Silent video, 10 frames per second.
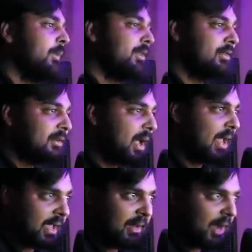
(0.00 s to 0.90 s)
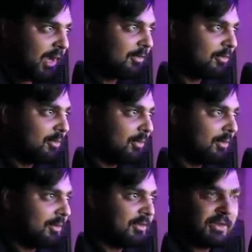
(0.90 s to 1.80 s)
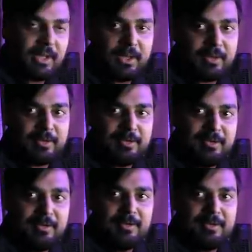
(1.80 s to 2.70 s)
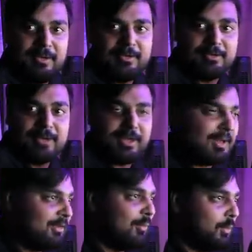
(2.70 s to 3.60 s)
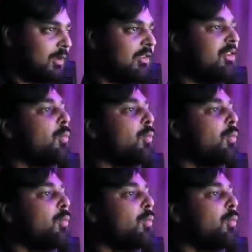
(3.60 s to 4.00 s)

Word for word: Is this guy in high school or is he like is it like is he does he